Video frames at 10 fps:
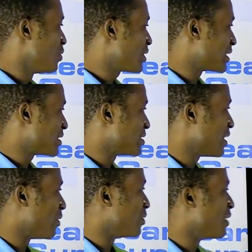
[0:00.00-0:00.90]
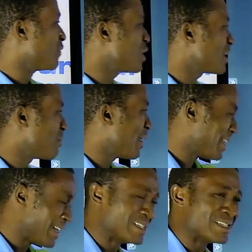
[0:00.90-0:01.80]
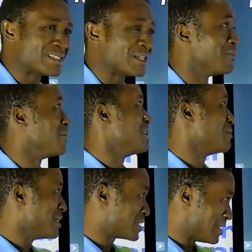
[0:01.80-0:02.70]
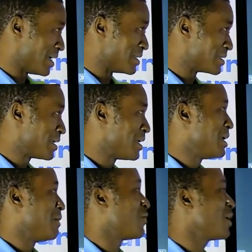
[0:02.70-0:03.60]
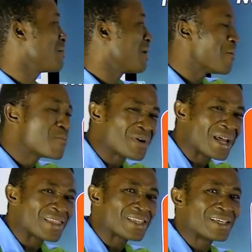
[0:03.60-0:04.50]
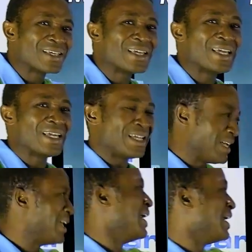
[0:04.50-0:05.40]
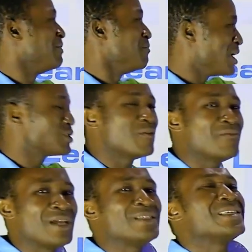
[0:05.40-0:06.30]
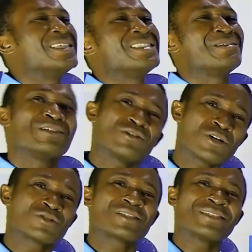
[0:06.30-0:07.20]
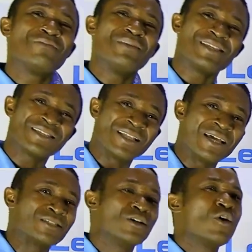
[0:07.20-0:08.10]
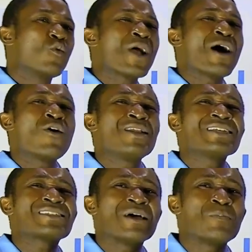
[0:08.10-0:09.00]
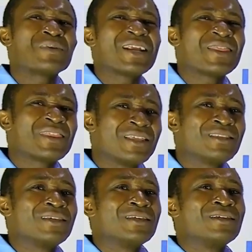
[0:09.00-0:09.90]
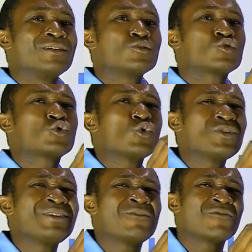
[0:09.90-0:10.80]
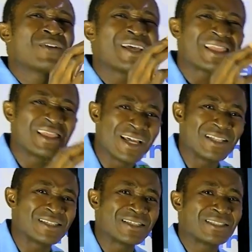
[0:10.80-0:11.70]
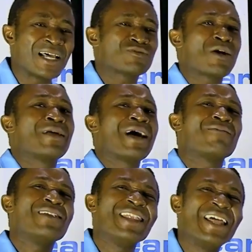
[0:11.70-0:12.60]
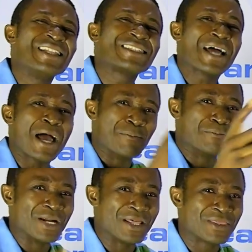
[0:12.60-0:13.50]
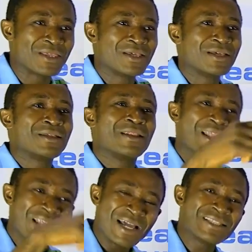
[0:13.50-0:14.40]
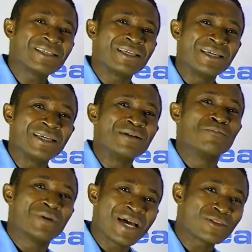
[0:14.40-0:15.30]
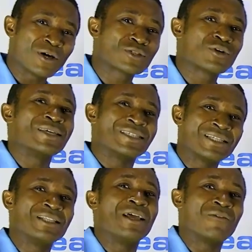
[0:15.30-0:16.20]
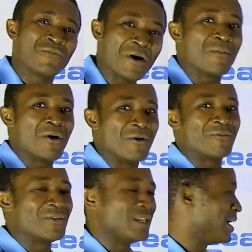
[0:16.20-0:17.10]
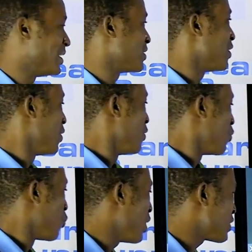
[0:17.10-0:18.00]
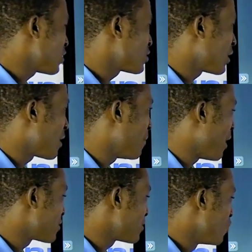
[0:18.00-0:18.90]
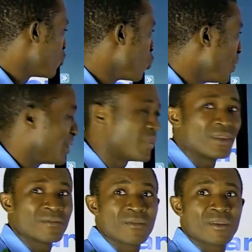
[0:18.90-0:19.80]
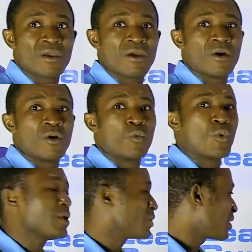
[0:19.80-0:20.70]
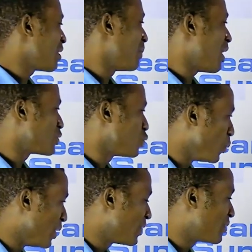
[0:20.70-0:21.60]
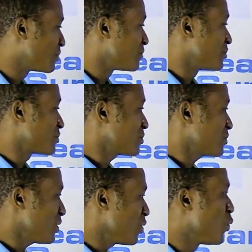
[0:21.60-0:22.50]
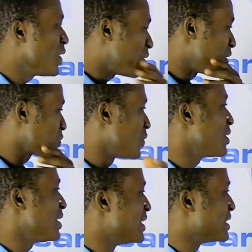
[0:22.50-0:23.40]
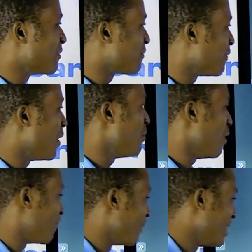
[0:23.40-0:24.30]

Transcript: look at it now. If you talk about length itself, it means length. If you talk about breadth, in measurement, it also still means length. We are only separating two different lengths. That's why we have length and breadth. Length, breadth also is still a form of length. We also talk about width. When you talk about width, width also is a form of